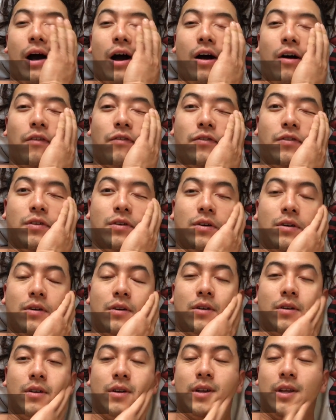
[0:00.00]

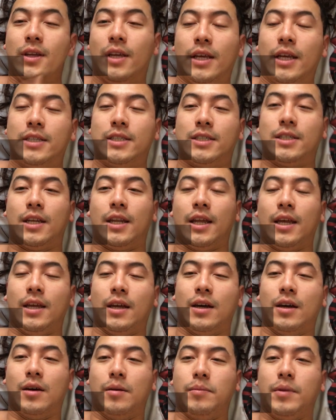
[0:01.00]
after yesterday.
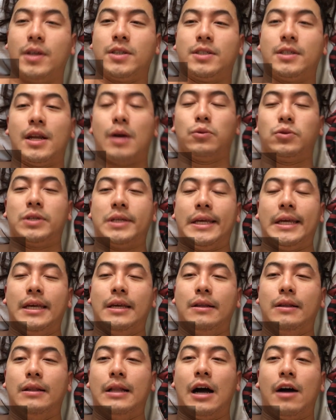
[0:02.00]
Um, yesterday I was
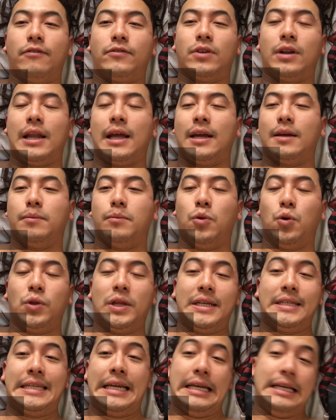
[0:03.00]
ill after like more than
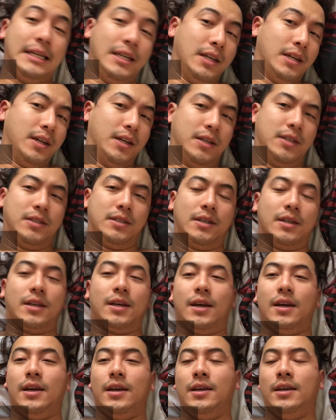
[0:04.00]
ten years.
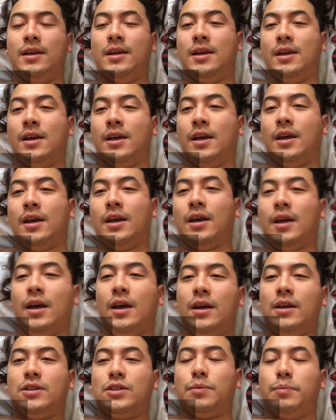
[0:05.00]
Okay,
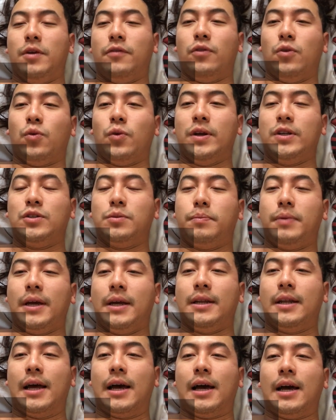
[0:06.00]
so before going to
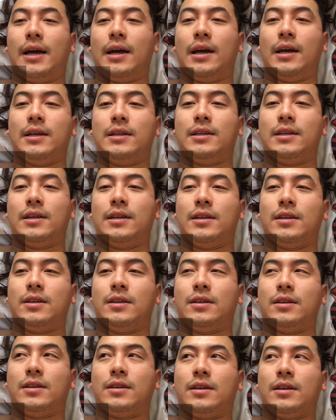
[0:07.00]
bed, I
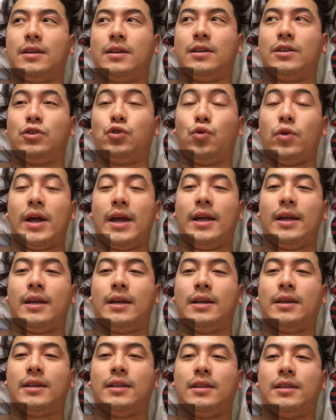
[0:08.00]

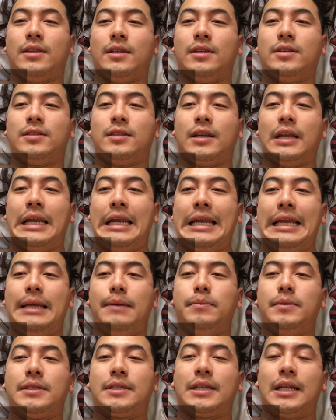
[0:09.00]
drank this
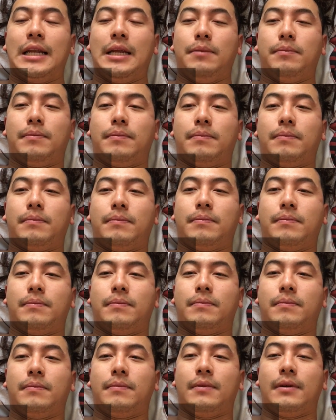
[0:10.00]
Lemsip,
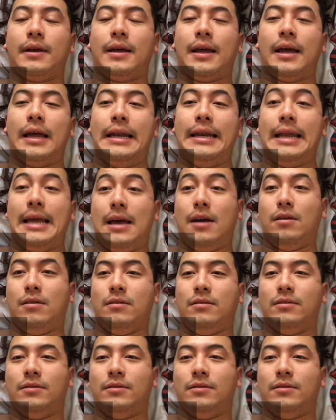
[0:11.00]
and now